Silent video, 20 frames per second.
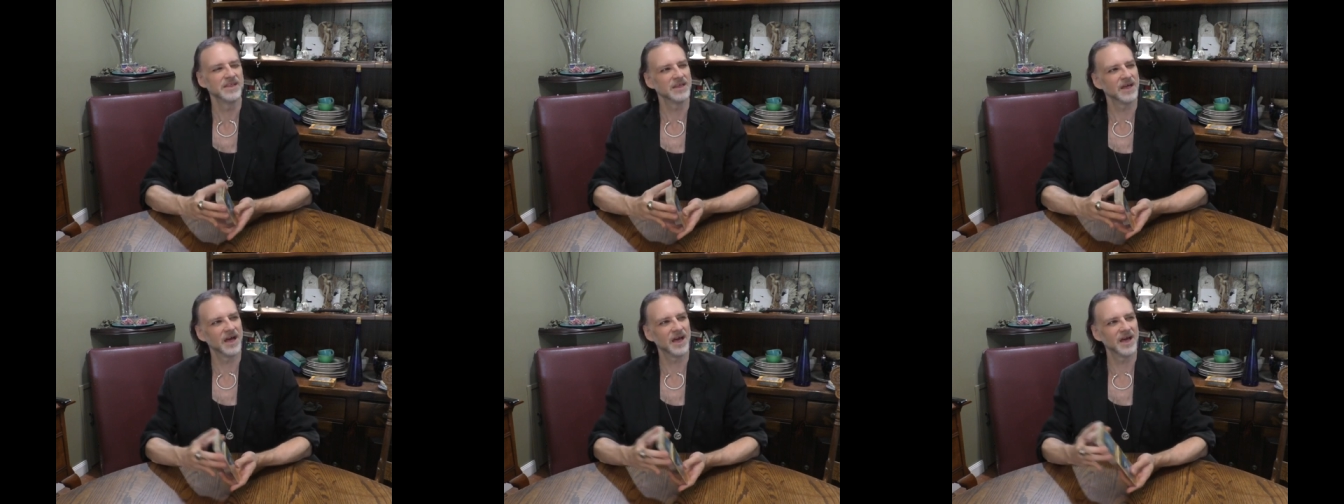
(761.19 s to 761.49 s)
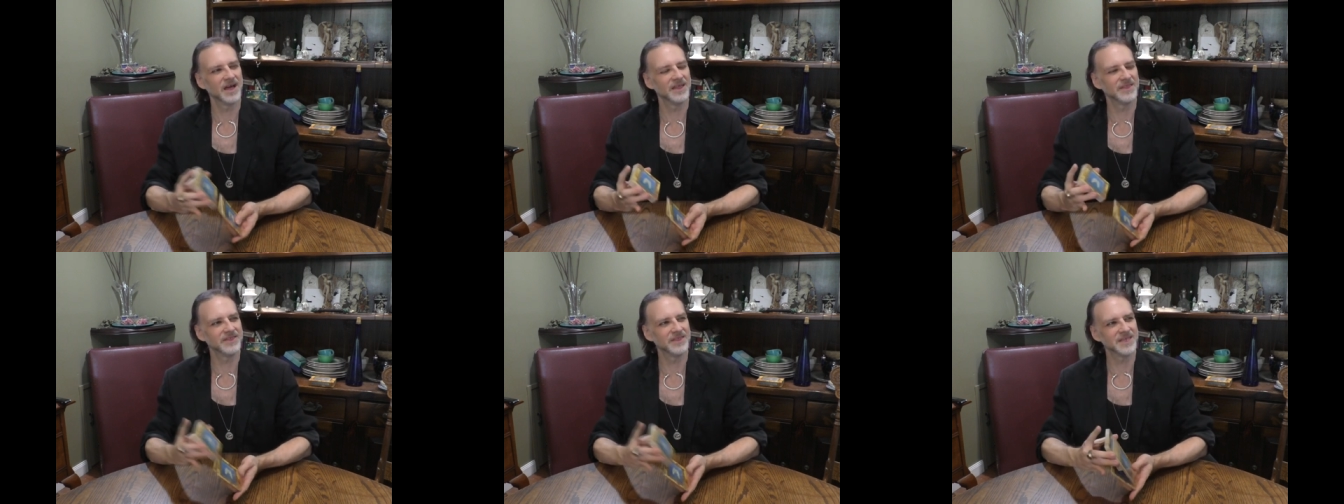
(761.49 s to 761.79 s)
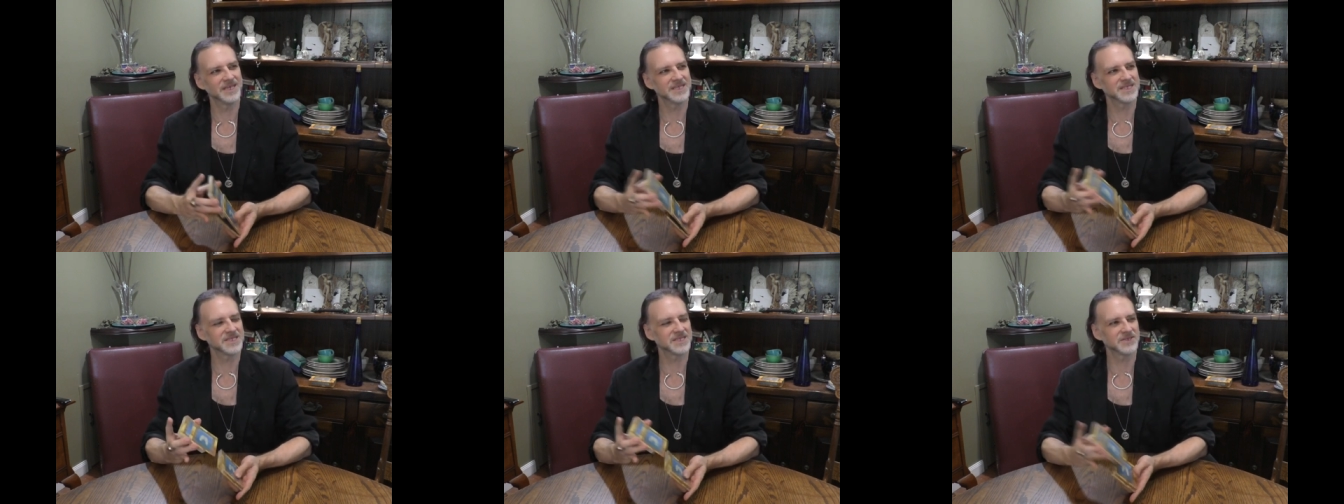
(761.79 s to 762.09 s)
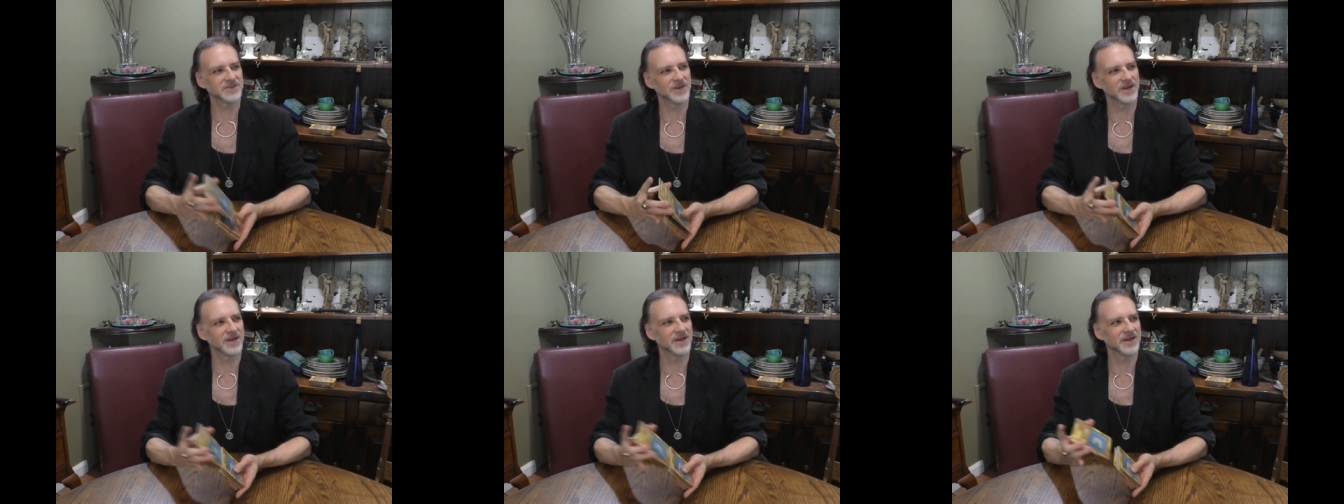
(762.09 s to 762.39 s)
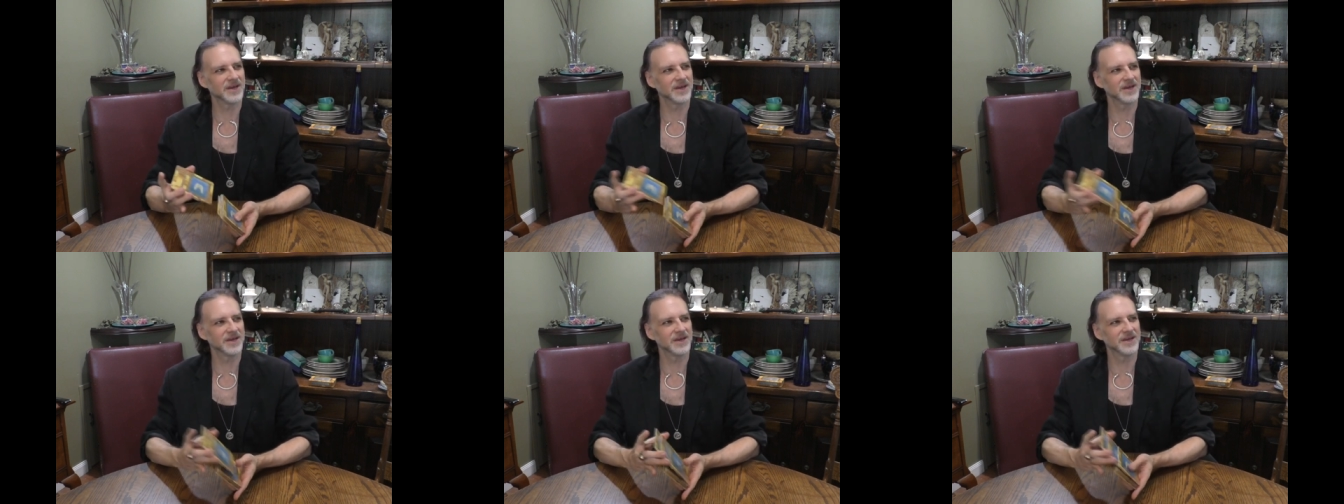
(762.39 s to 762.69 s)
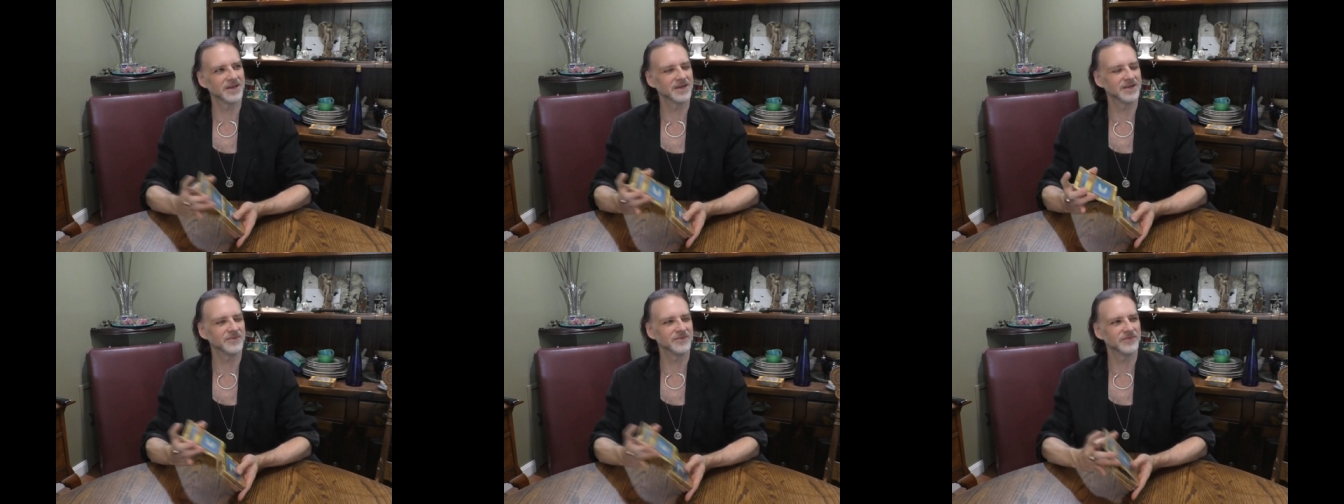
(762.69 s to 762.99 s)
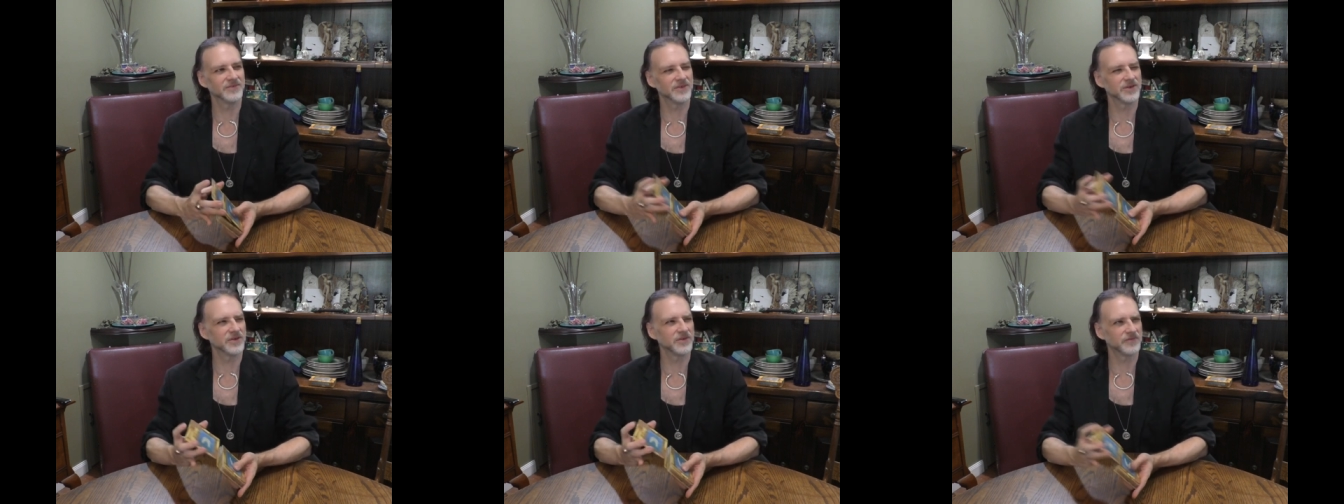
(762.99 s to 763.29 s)
uh, this
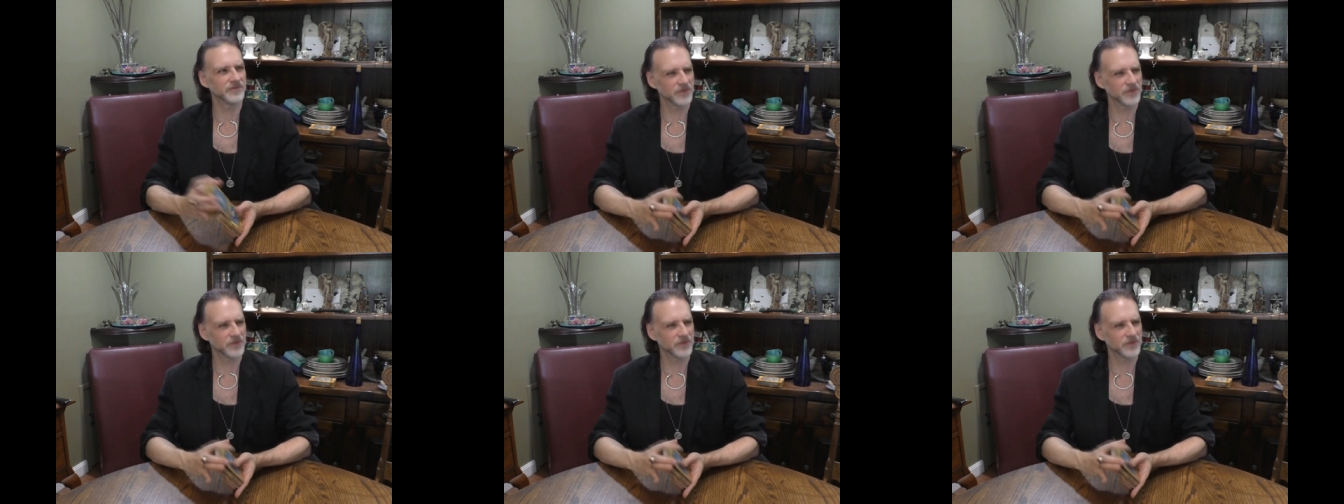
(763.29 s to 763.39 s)
uh,